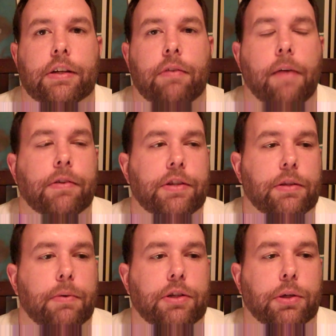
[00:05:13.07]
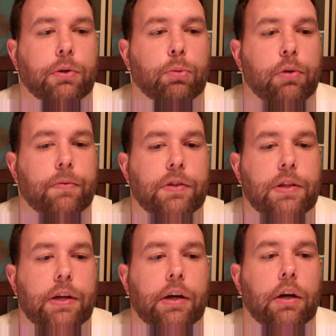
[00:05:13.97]
references a bunch of cool movies
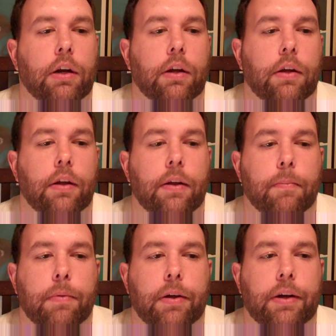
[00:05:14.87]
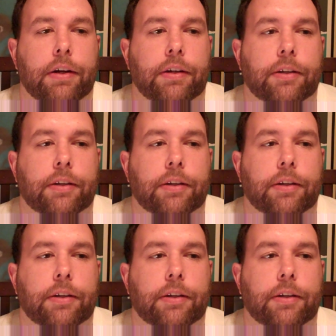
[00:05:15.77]
there. But